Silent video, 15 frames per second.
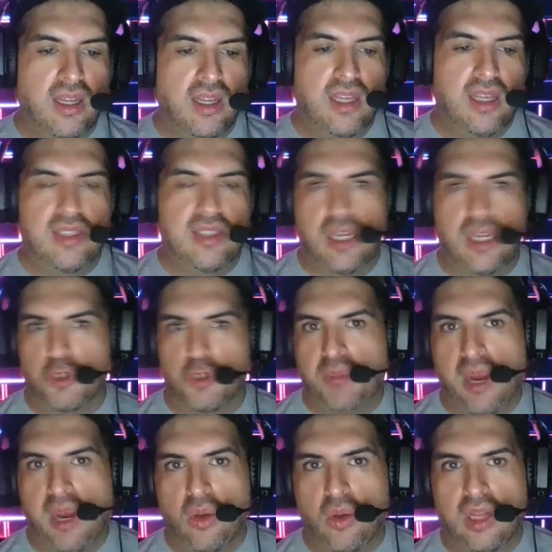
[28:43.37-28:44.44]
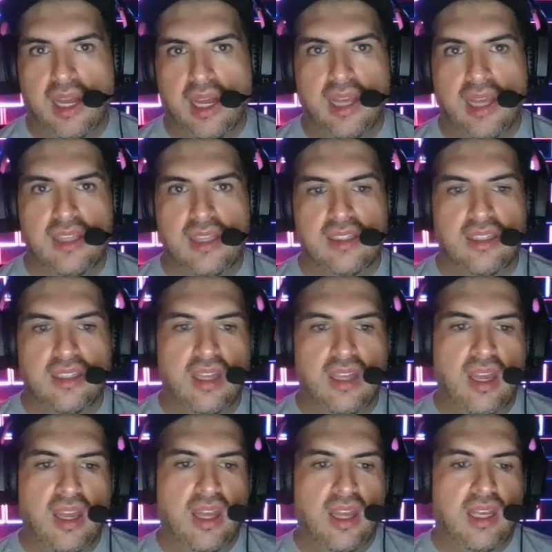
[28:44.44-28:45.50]
He said he was paralyzed.
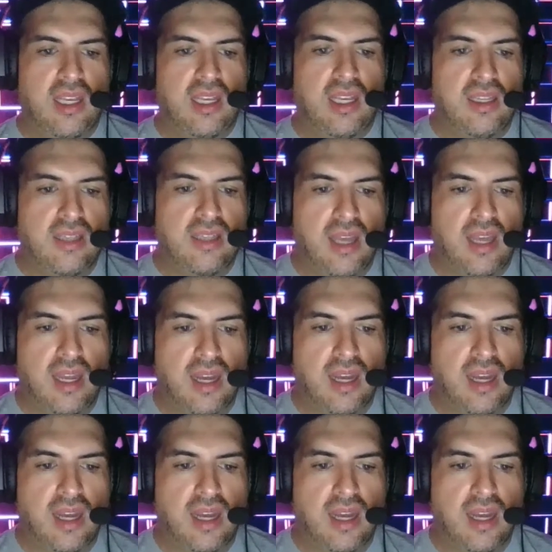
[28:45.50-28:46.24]
He said